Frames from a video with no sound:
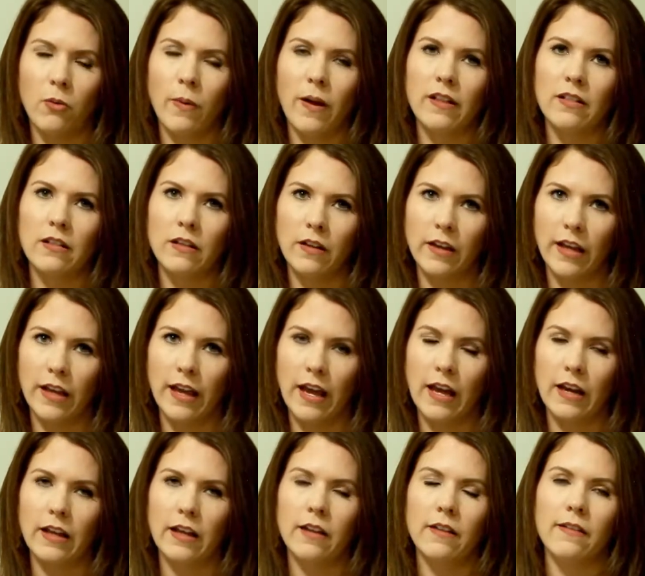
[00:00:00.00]
by looking
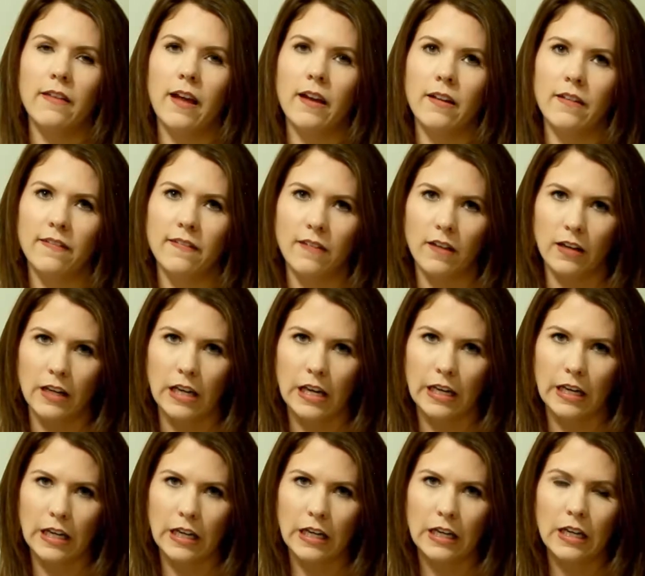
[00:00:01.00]
at it that it's done
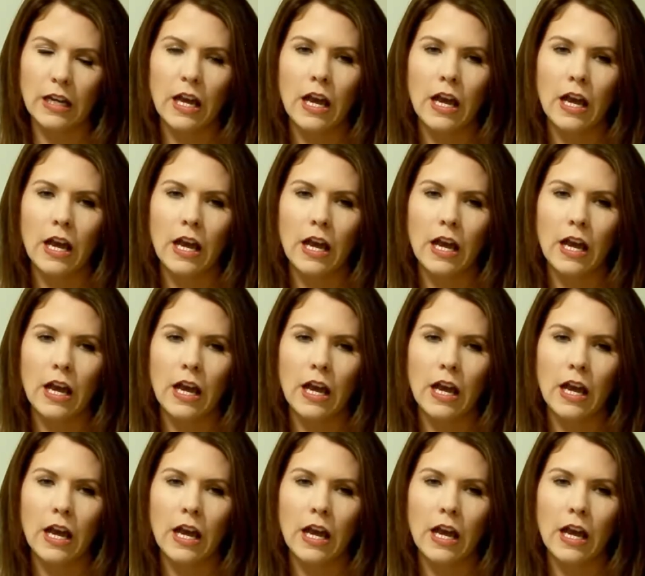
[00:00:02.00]
heating.